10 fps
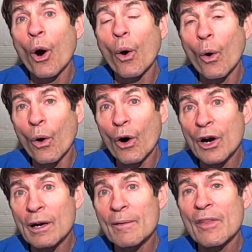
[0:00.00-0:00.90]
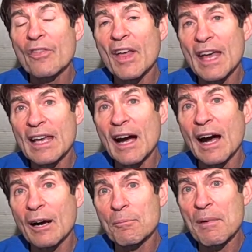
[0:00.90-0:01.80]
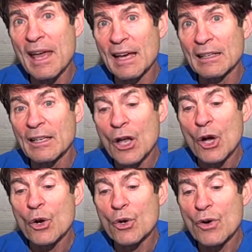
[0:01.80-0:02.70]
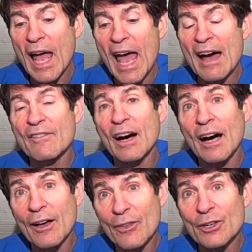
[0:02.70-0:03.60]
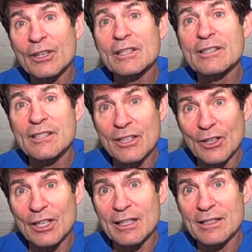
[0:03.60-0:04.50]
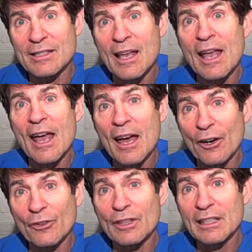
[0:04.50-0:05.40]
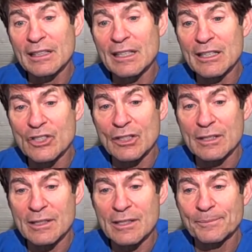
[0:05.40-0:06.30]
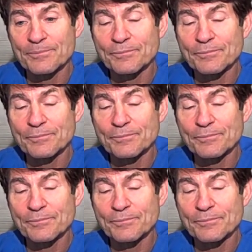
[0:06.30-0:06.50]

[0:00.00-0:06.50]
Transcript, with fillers: or they are men who have other serious health conditions.